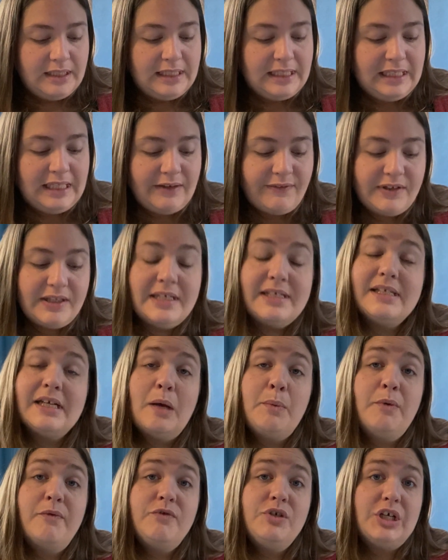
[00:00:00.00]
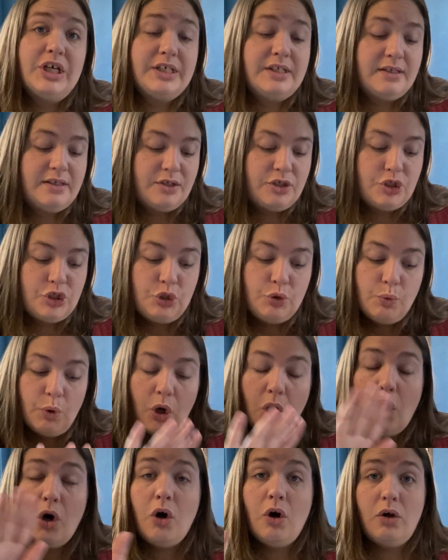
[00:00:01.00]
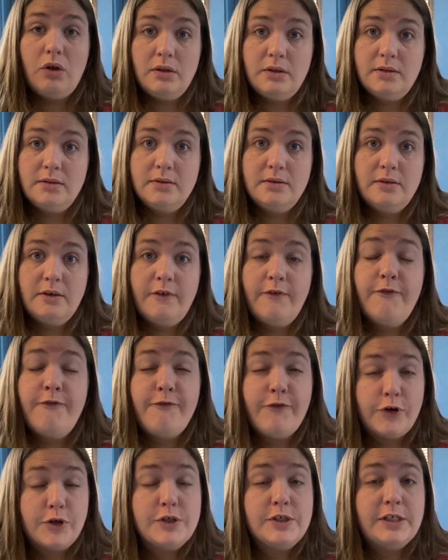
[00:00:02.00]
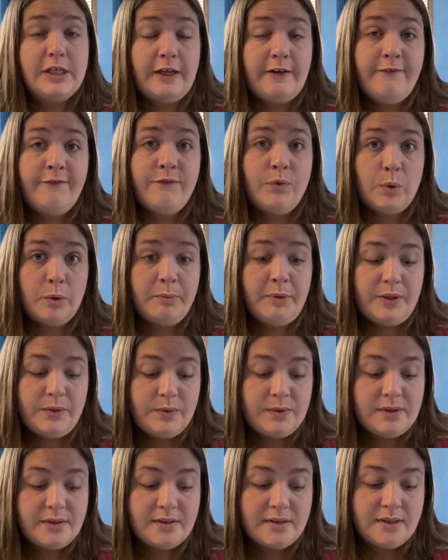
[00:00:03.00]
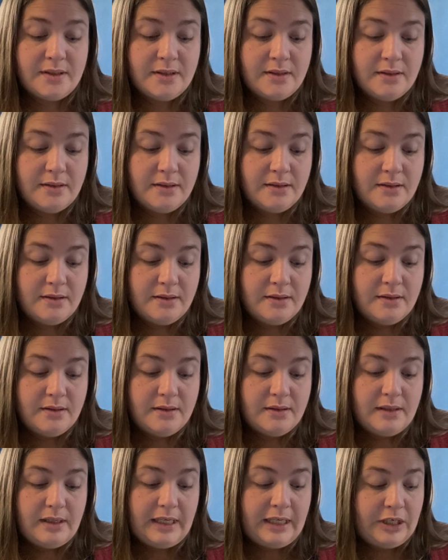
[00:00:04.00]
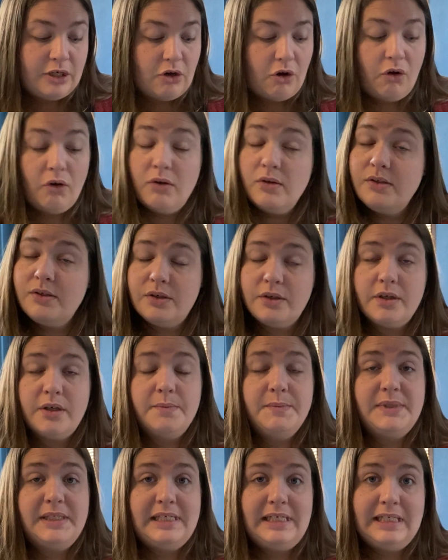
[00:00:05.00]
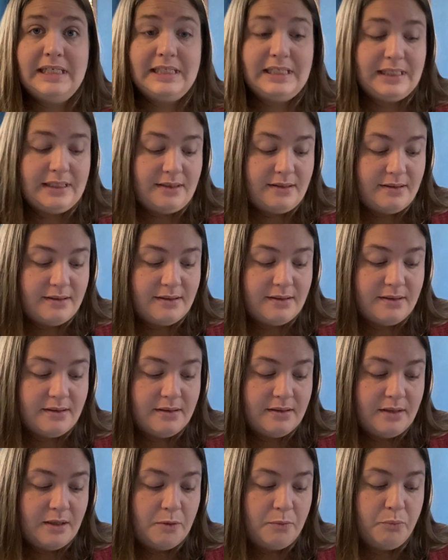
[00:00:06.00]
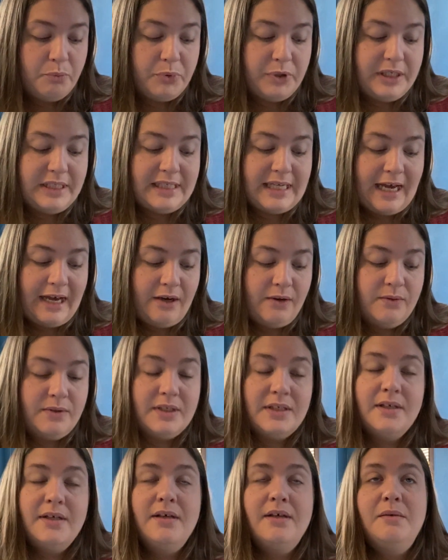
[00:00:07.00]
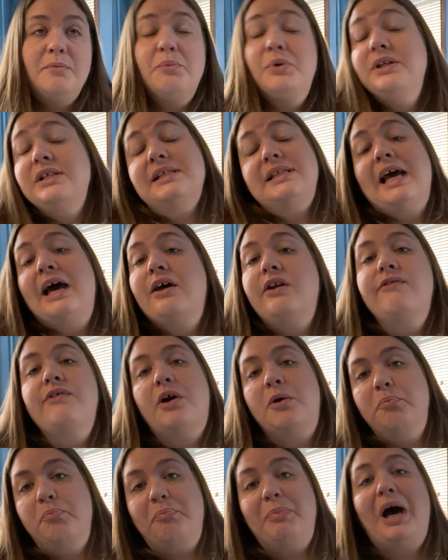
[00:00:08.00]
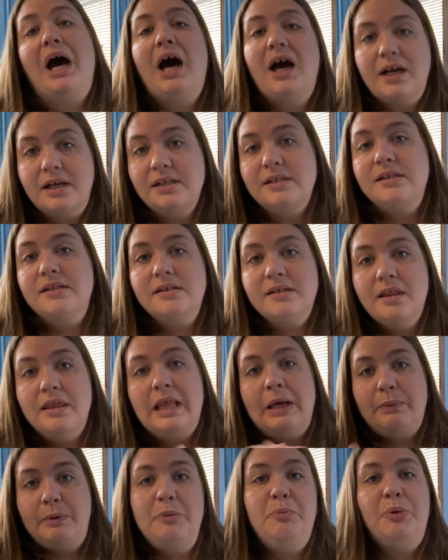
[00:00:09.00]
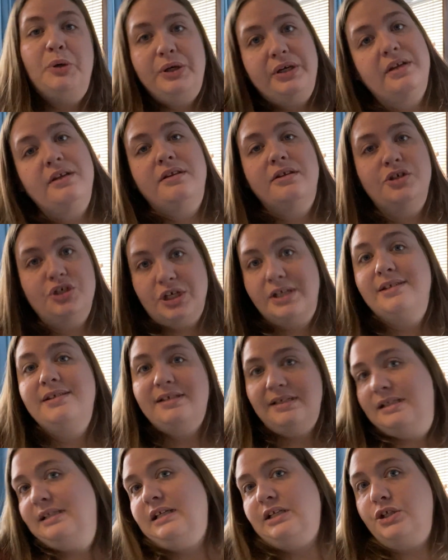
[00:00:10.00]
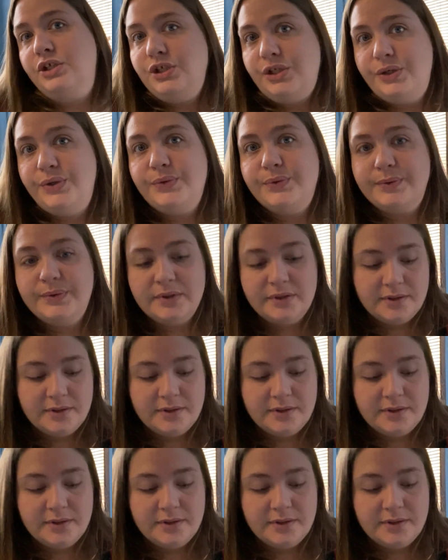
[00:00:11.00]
Giving this type of justice to all, first and foremost, in all circumstances, brings us out of our box that we put justice into.